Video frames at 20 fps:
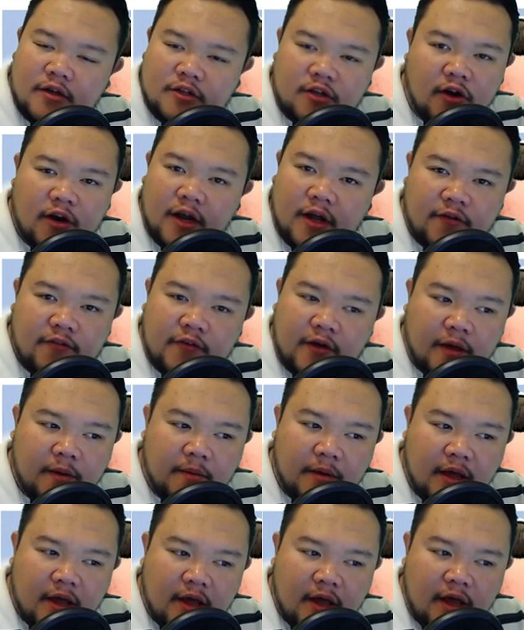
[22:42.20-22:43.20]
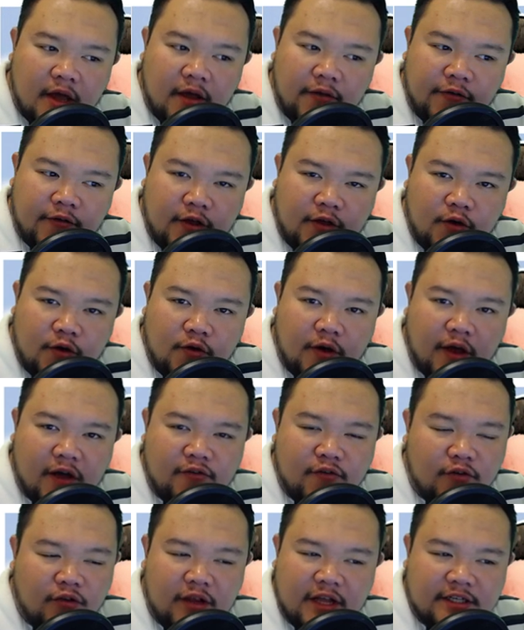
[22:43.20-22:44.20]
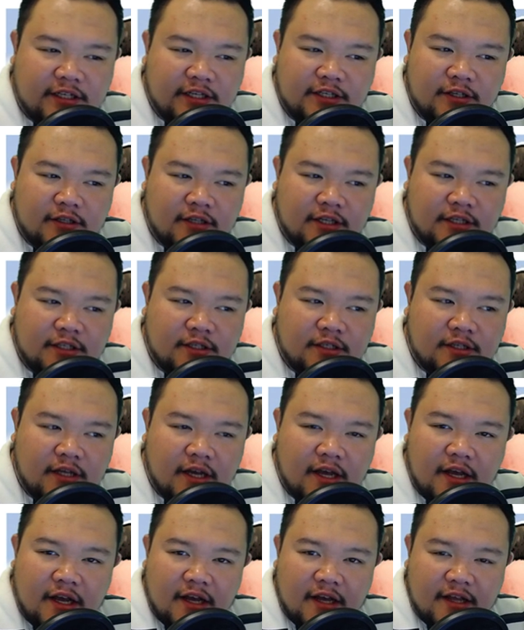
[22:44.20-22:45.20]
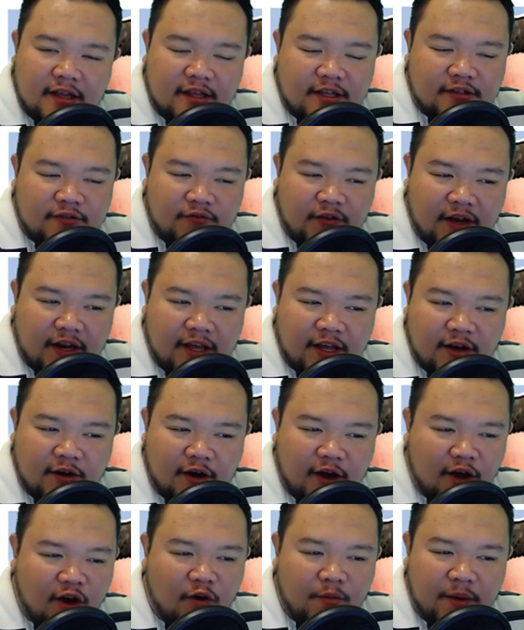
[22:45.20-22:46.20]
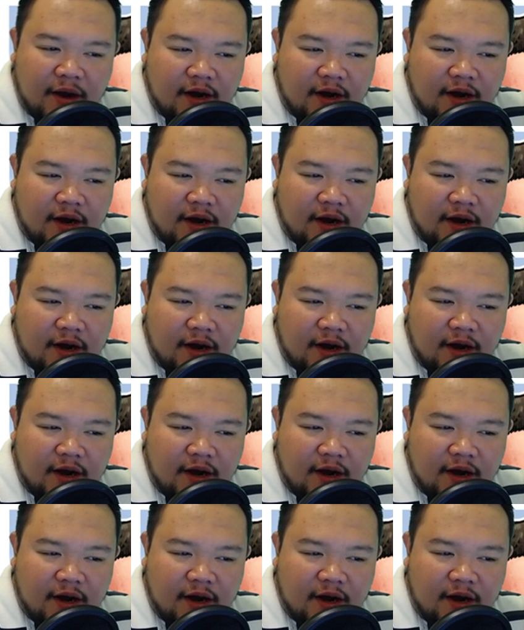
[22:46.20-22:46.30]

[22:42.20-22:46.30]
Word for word: And I'm sorry if I if you ever listen to this this video.